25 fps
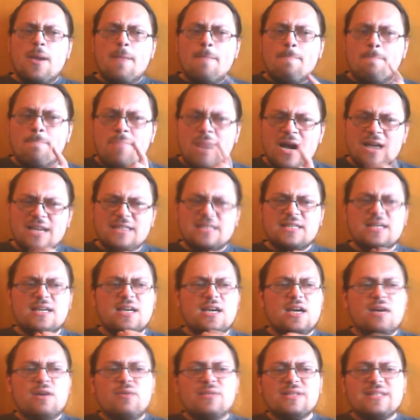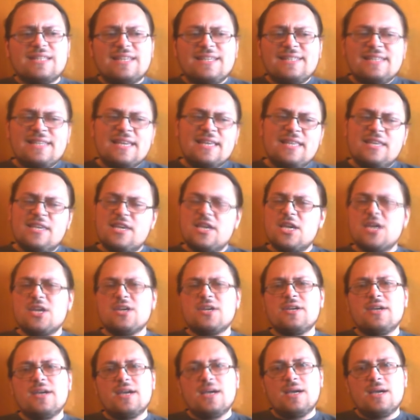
But what I said here